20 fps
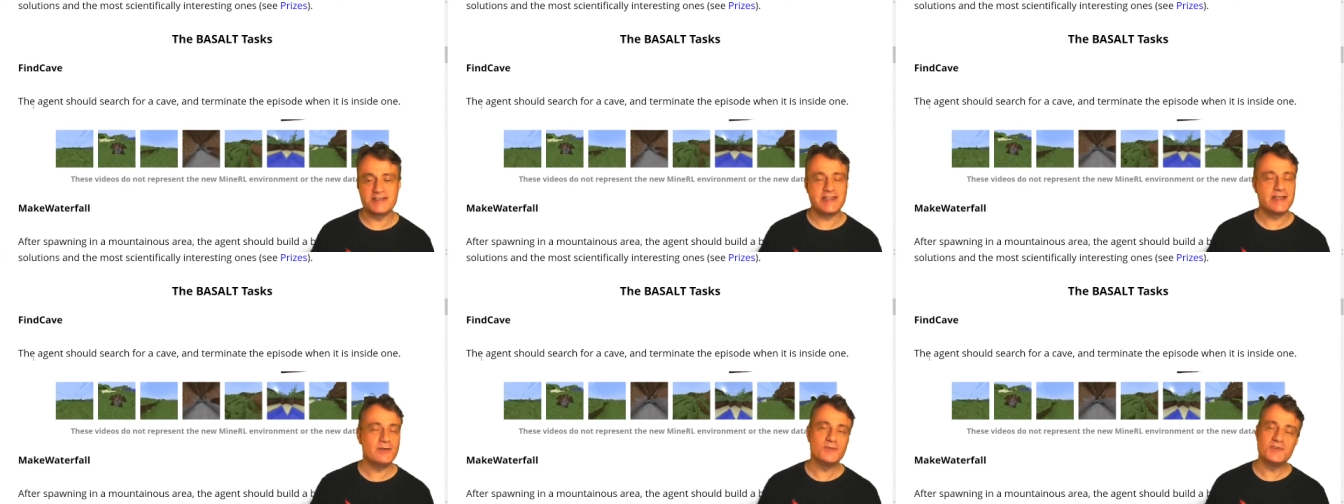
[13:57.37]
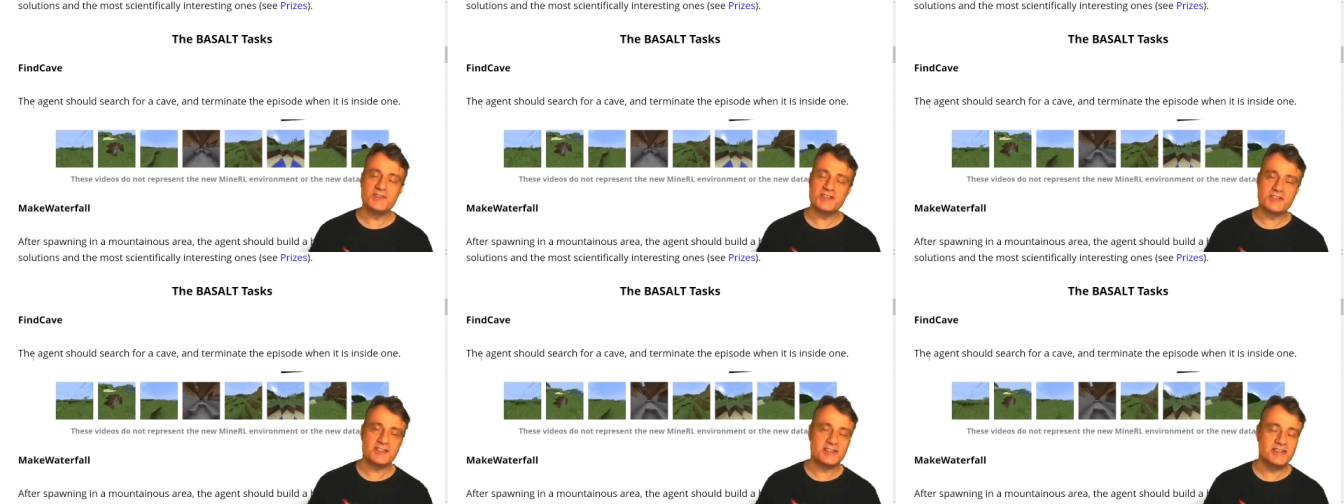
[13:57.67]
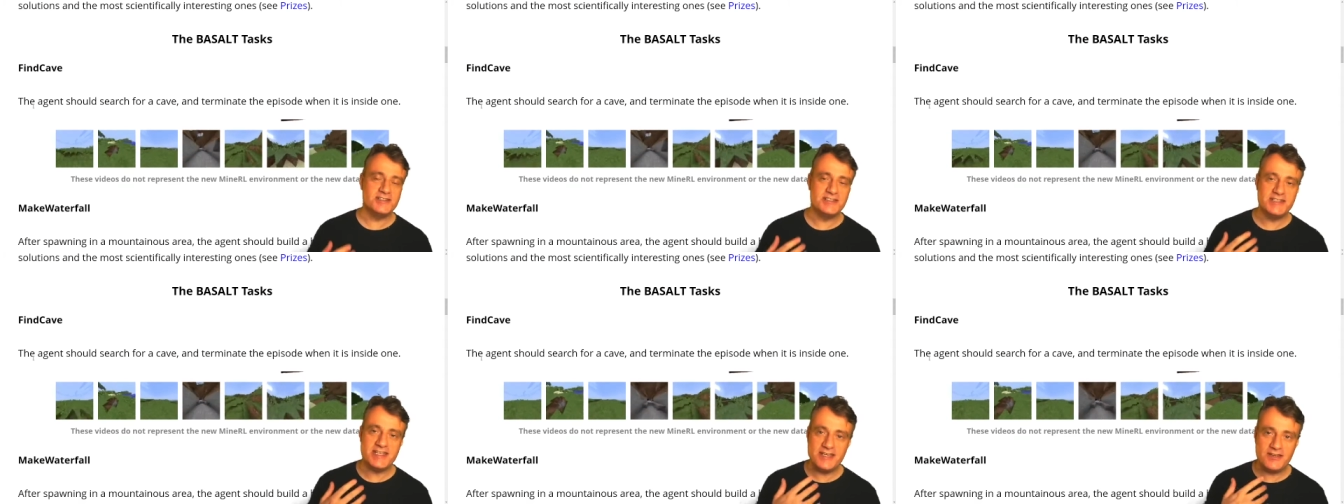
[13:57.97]
They will just
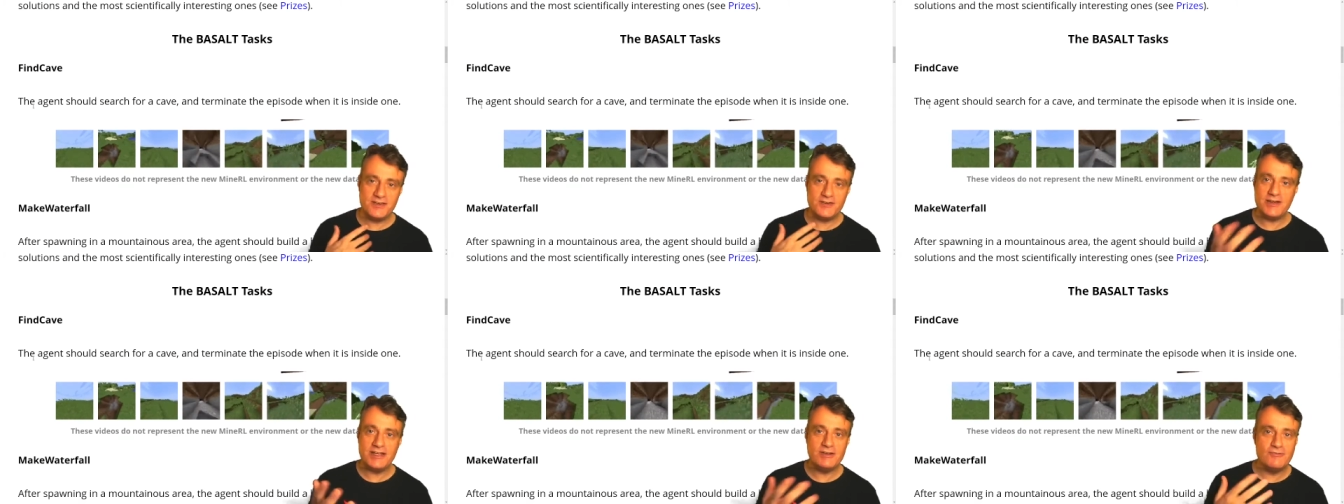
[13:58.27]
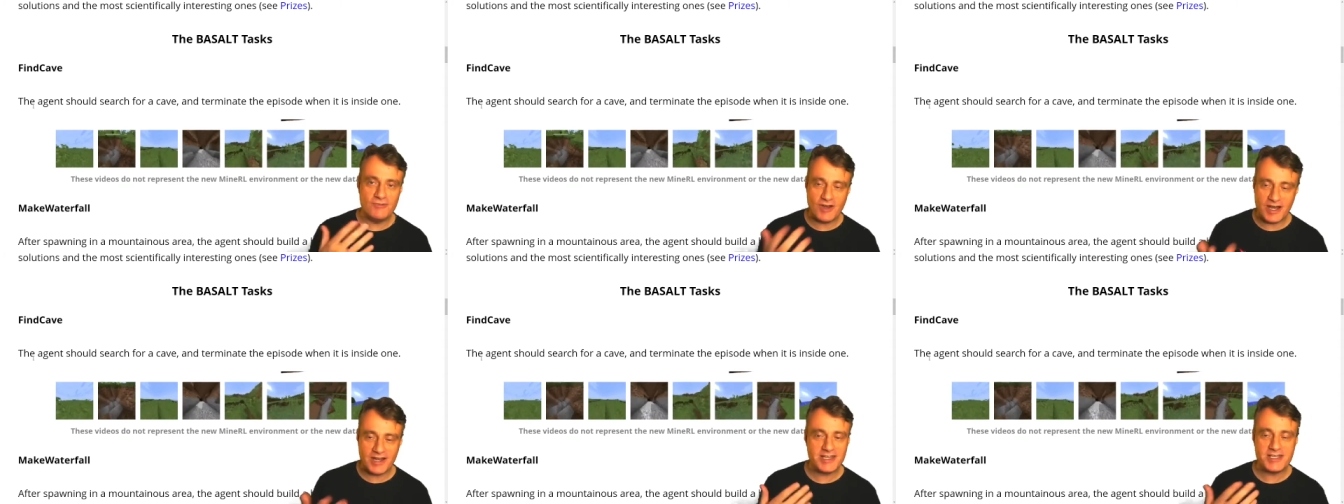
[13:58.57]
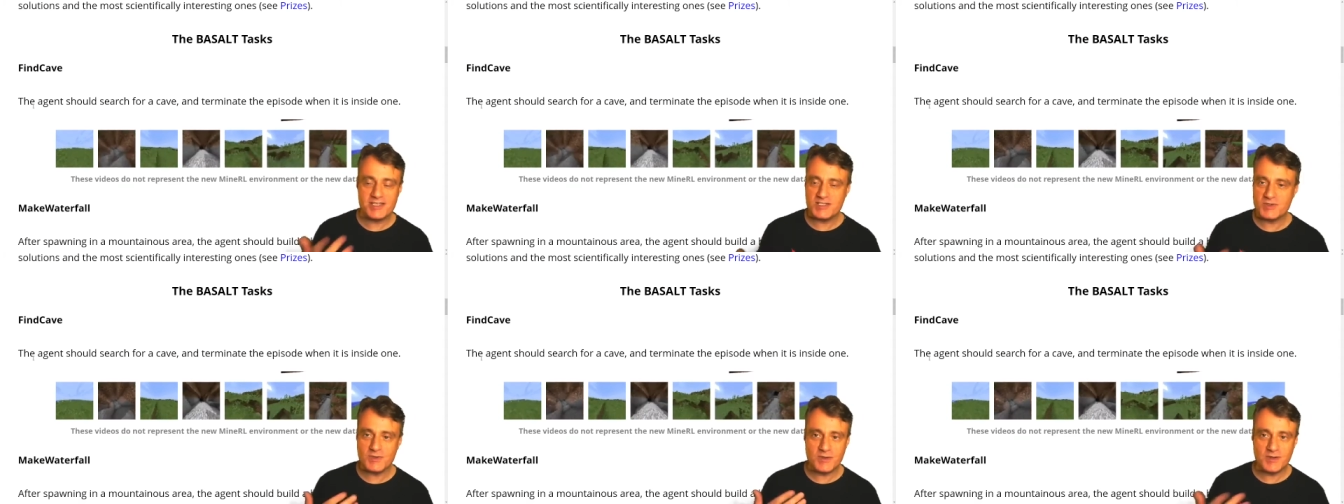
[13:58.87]
continually run
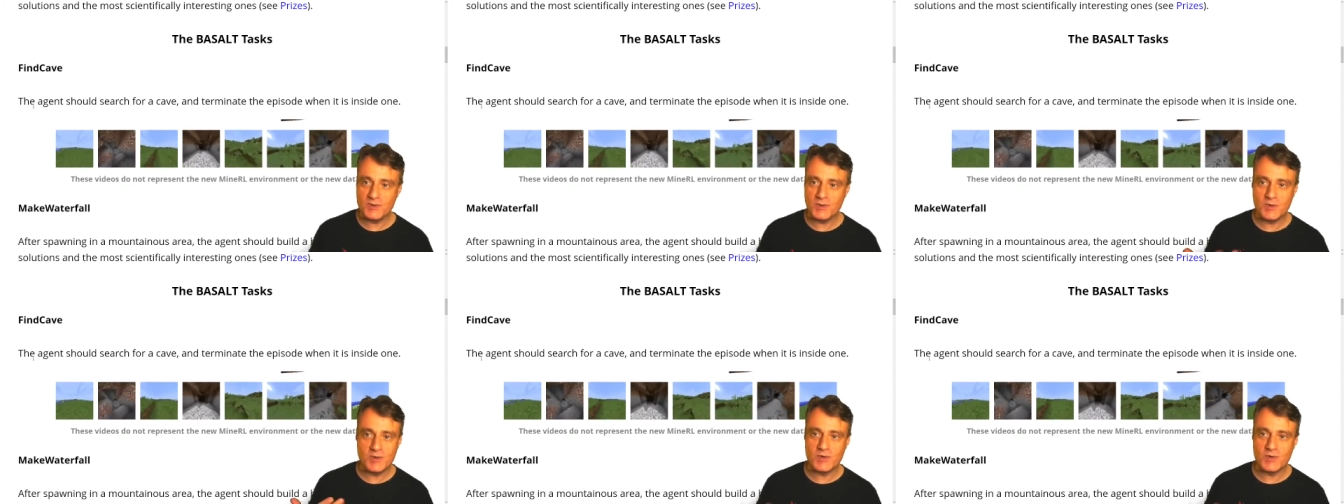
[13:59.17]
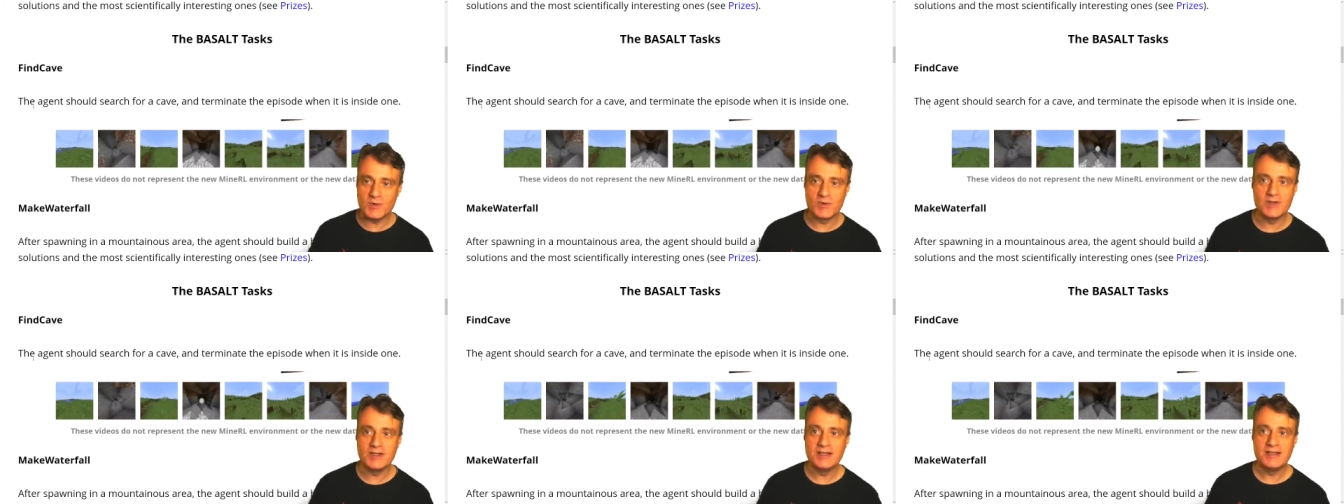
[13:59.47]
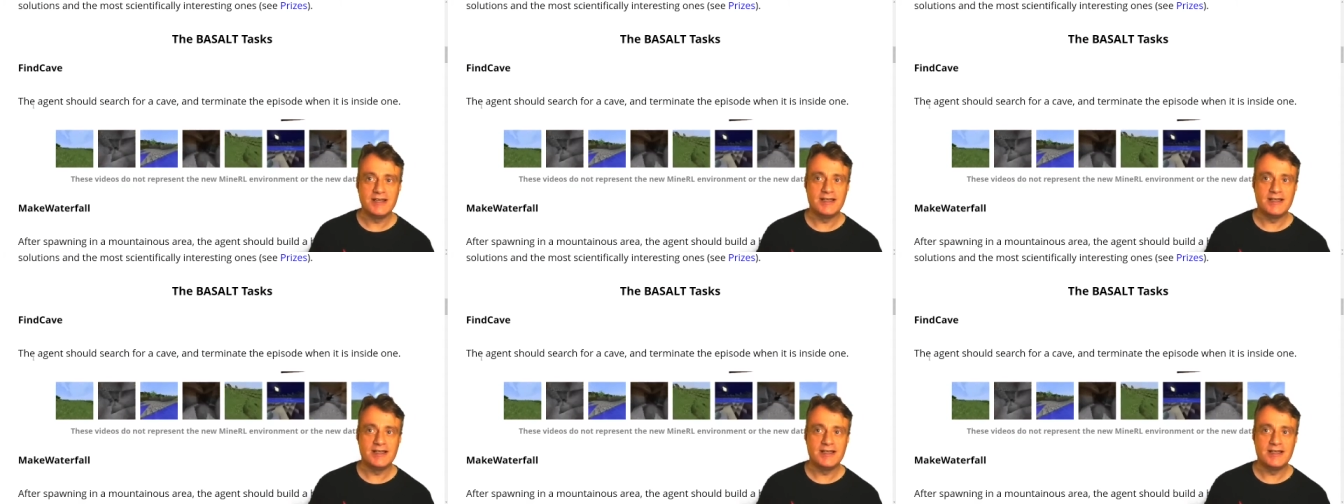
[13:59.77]
into a wall